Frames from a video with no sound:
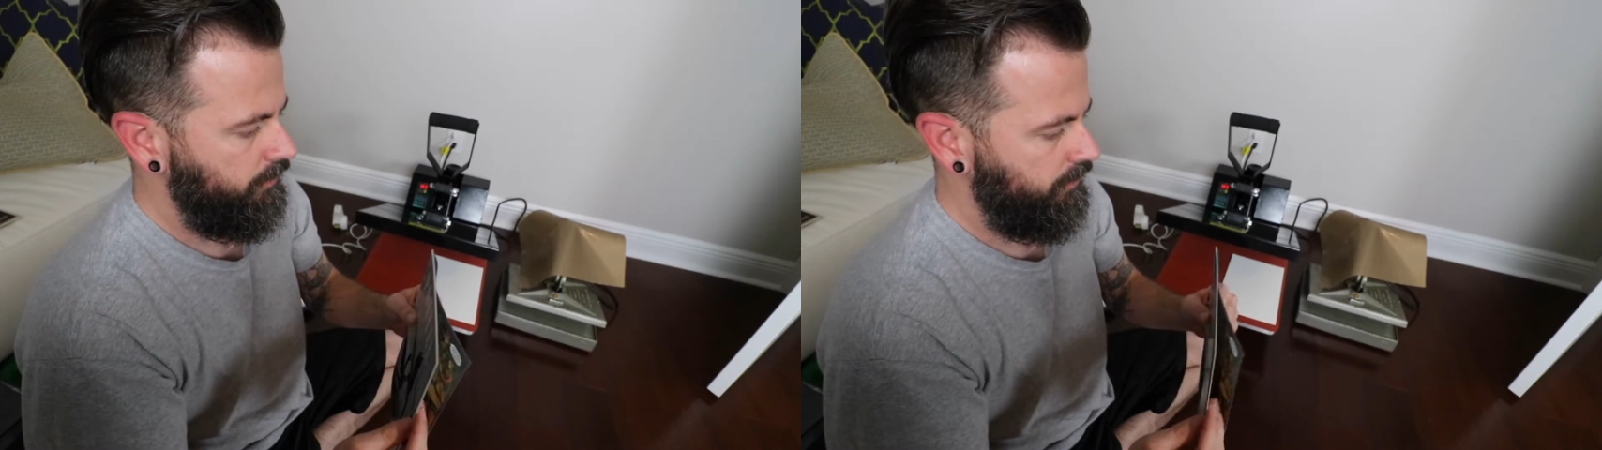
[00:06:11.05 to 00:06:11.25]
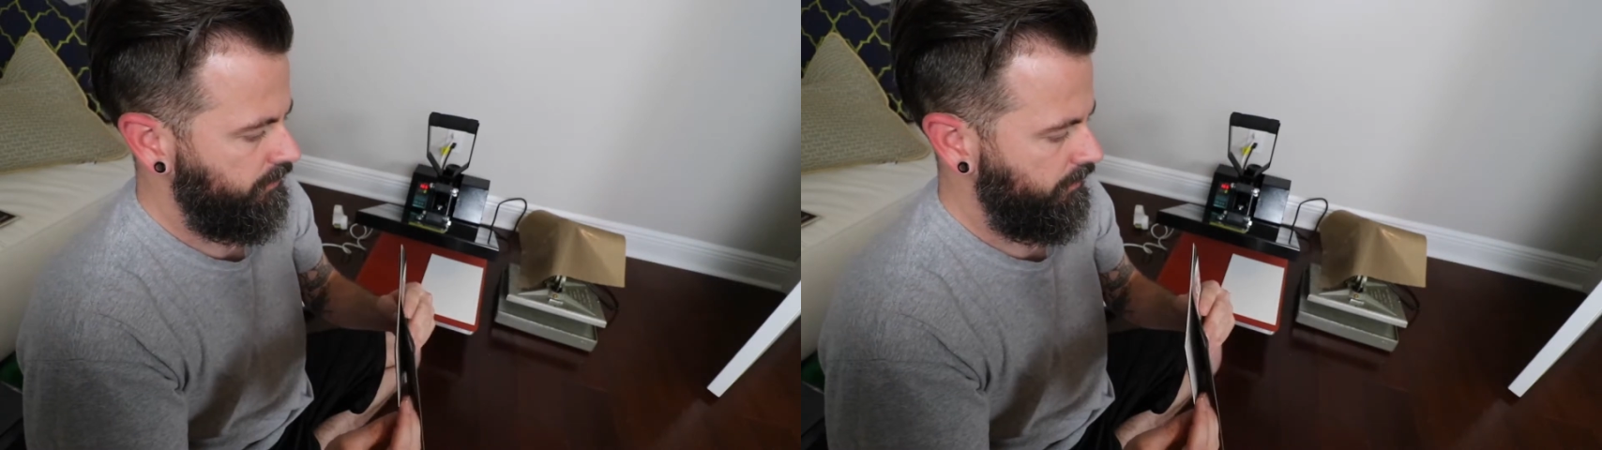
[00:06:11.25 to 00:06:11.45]

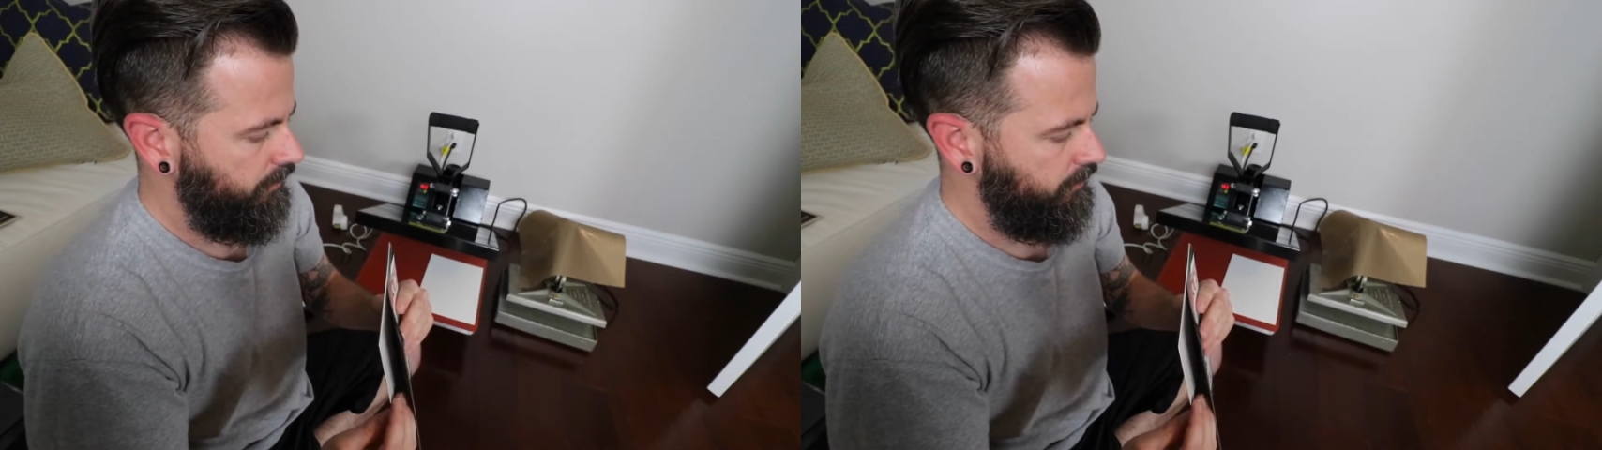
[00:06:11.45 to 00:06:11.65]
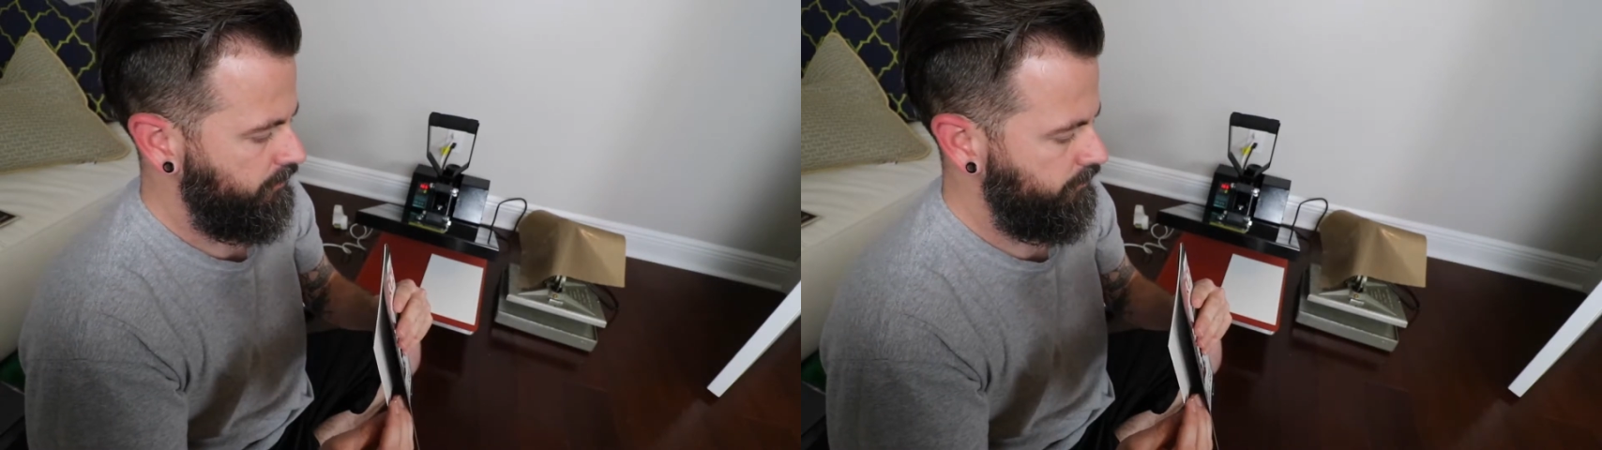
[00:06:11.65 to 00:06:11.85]
it doesn't
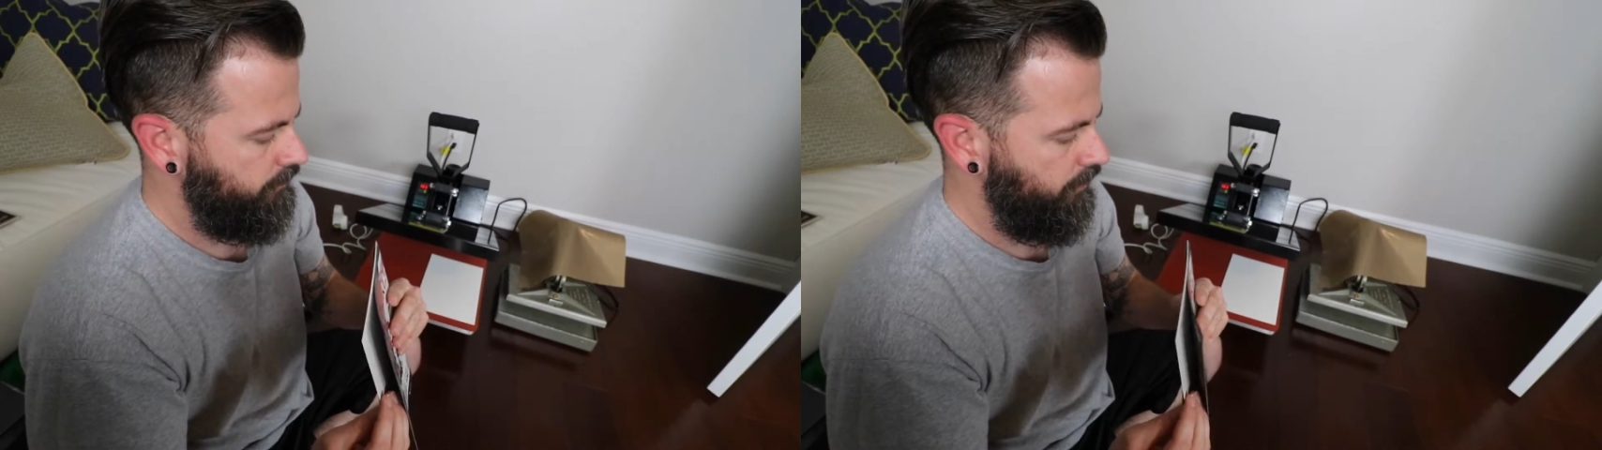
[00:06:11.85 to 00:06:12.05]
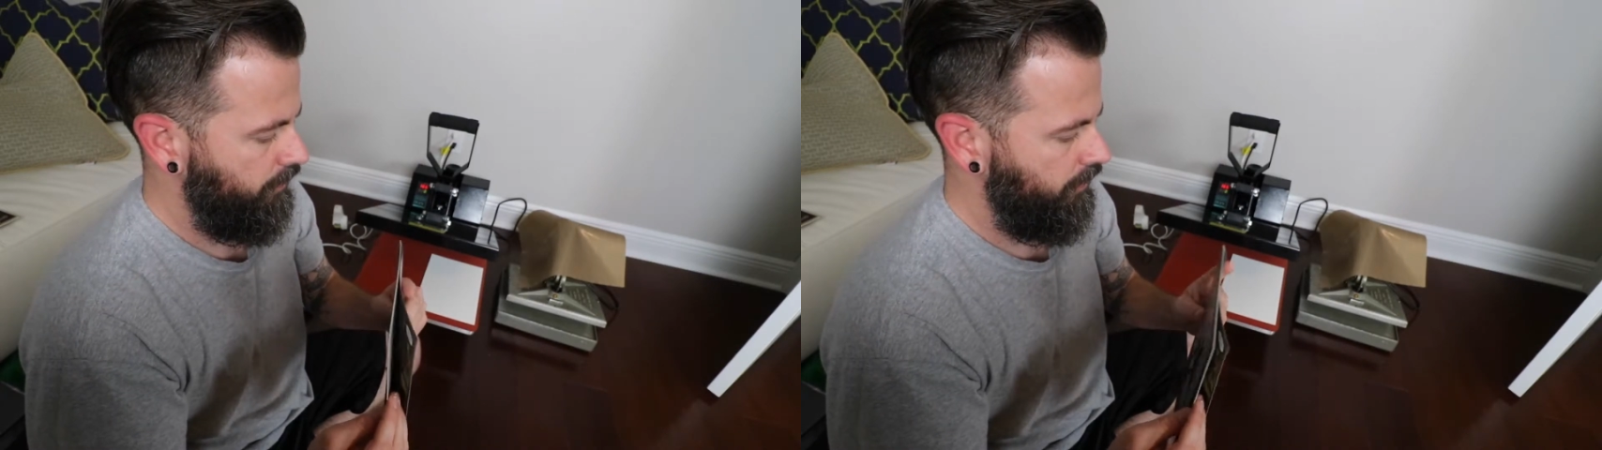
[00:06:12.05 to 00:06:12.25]
go too
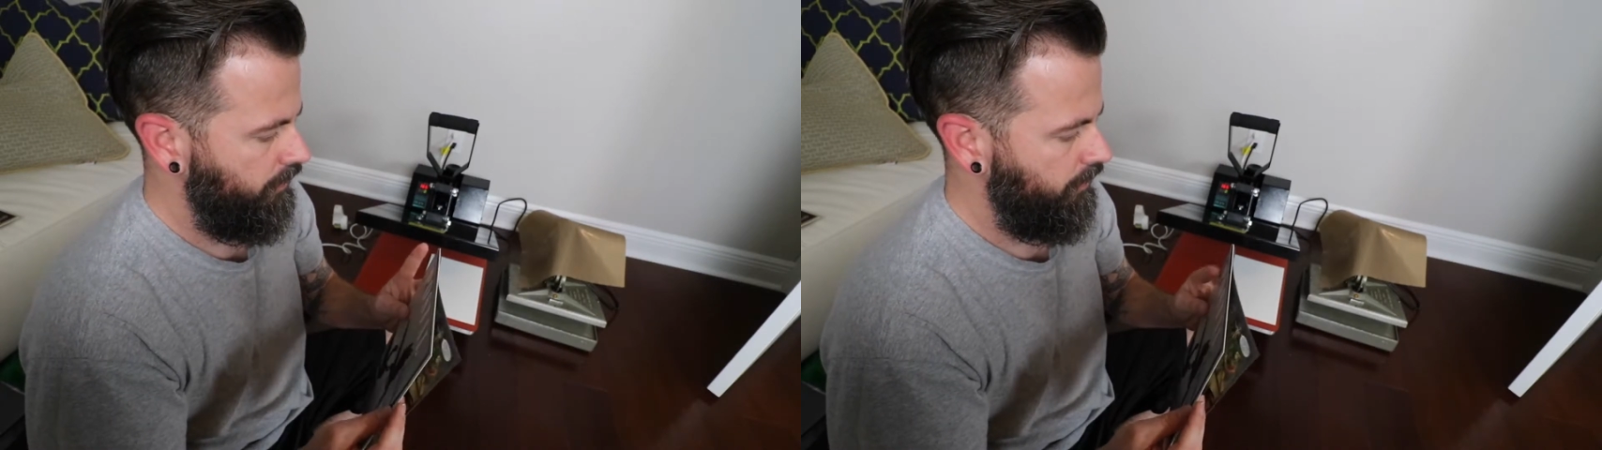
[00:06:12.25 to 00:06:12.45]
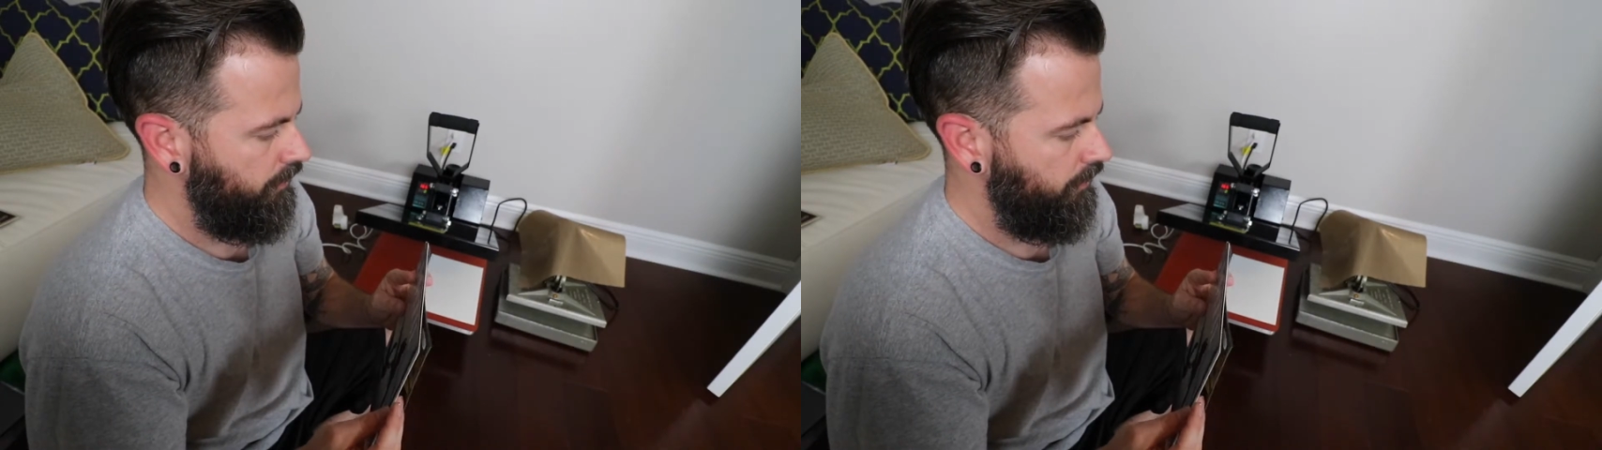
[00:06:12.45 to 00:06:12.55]
far.